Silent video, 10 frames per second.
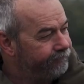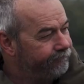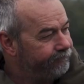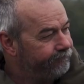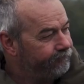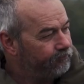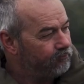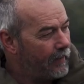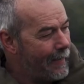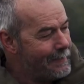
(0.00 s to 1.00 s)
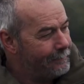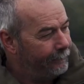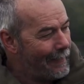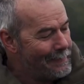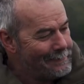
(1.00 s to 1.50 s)

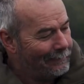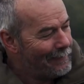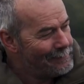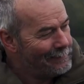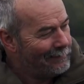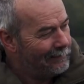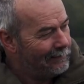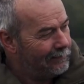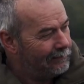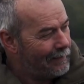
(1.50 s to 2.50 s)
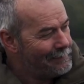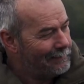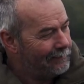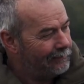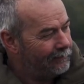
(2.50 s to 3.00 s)

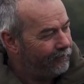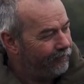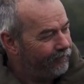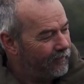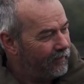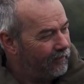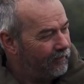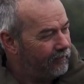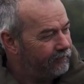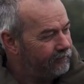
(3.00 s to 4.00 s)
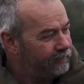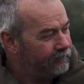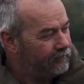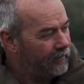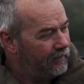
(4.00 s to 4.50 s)

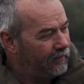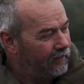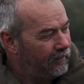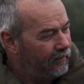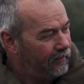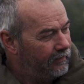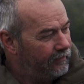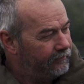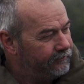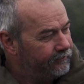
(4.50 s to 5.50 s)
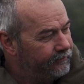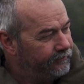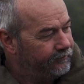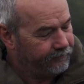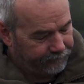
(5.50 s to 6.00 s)

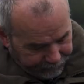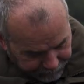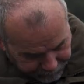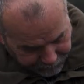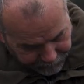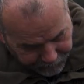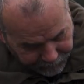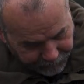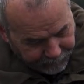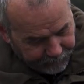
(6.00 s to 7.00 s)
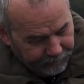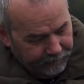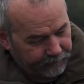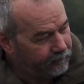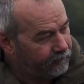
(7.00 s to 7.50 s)

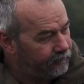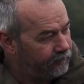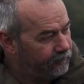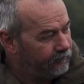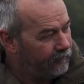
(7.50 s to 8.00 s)
(not speaking)